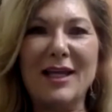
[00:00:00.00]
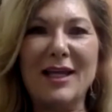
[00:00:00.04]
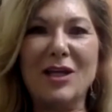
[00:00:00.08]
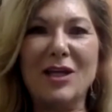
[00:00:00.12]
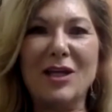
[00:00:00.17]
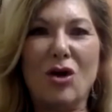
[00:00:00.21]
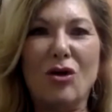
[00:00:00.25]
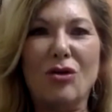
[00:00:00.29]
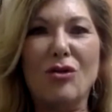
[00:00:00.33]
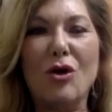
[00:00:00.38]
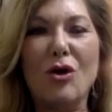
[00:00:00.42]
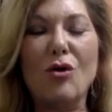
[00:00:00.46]
And
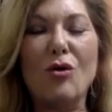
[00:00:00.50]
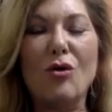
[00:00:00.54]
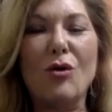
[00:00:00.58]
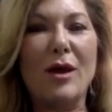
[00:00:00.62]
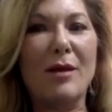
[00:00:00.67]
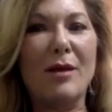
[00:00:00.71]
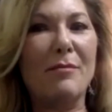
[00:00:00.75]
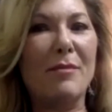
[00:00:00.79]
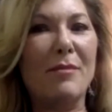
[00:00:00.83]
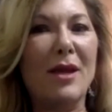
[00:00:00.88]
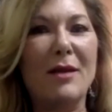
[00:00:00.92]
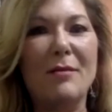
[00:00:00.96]
although
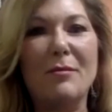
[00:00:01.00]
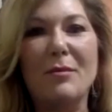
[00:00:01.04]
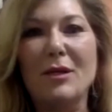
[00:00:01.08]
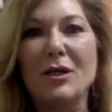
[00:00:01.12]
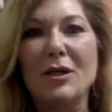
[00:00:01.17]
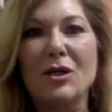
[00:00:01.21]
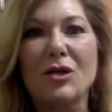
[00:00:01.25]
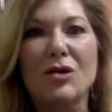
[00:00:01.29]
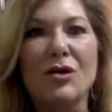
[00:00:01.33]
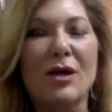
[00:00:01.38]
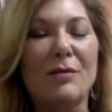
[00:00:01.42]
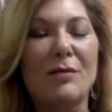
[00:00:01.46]
it may have been
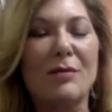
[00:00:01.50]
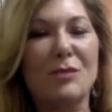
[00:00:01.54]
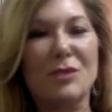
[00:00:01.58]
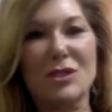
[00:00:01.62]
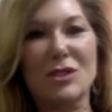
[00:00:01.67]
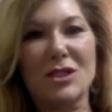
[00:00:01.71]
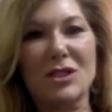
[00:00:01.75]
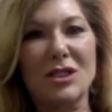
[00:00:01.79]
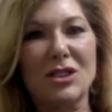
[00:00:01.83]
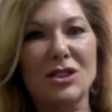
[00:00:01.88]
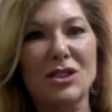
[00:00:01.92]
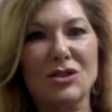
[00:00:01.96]
a great
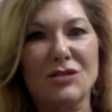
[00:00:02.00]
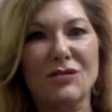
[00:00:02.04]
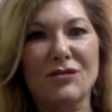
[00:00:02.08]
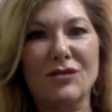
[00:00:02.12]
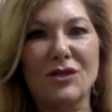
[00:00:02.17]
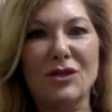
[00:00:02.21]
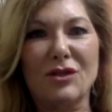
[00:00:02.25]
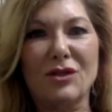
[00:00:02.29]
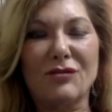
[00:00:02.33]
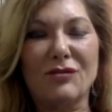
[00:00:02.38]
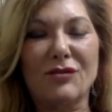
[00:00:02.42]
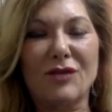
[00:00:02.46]
procedure for
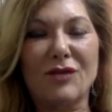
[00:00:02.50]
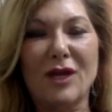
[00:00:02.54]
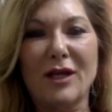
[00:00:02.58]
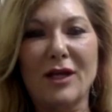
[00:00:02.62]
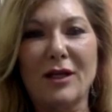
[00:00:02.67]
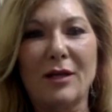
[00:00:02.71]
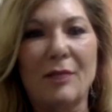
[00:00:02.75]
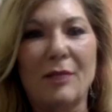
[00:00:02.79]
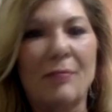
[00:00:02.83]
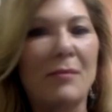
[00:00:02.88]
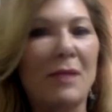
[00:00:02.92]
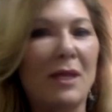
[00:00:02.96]
their
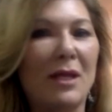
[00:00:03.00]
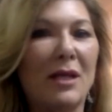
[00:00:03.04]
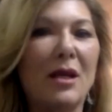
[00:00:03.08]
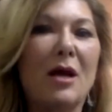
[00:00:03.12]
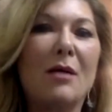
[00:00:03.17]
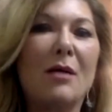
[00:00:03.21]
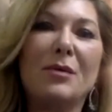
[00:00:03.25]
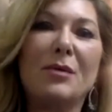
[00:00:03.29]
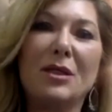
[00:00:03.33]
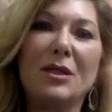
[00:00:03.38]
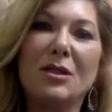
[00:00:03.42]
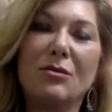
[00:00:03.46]
friend, it may
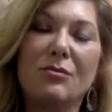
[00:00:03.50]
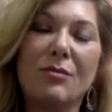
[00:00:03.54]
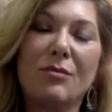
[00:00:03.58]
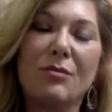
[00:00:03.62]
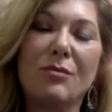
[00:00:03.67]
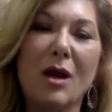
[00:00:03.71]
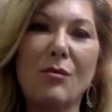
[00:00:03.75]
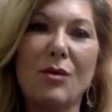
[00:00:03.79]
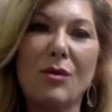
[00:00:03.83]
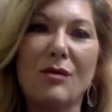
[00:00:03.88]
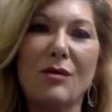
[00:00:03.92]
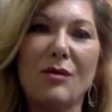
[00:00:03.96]
not be the
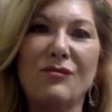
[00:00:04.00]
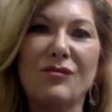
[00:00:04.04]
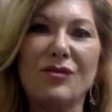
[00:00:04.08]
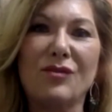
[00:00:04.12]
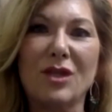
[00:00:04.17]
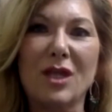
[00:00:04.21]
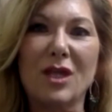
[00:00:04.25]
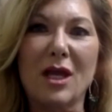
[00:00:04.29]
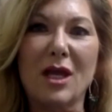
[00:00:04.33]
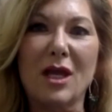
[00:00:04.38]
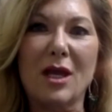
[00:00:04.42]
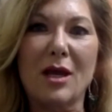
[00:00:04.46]
right one for
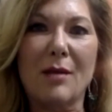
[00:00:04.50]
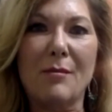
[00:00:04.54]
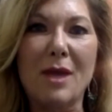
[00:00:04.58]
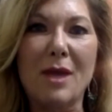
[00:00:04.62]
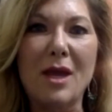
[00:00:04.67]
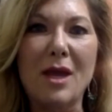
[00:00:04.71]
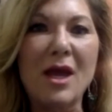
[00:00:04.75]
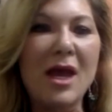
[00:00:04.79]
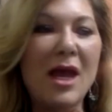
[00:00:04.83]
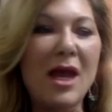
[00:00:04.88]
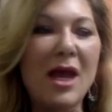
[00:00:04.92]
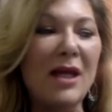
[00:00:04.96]
them.
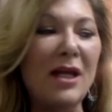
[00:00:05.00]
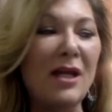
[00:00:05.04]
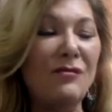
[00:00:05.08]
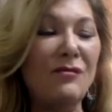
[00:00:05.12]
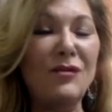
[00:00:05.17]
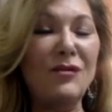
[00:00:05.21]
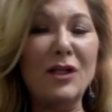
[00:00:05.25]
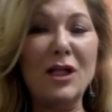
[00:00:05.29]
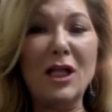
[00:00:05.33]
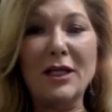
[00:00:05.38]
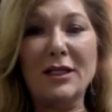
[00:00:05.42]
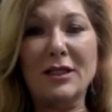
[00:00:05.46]
And I
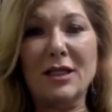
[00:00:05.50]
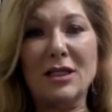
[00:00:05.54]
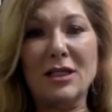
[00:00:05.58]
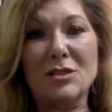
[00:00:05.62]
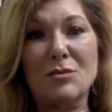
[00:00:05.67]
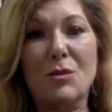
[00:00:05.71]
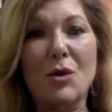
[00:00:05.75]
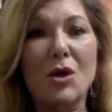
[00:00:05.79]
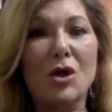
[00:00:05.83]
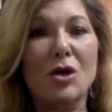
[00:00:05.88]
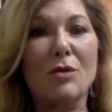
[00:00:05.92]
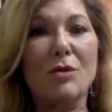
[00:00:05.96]
feel like that's
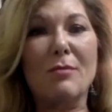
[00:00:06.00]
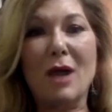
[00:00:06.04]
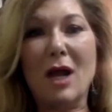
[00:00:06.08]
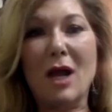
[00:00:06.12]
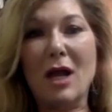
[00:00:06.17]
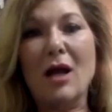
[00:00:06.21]
part of my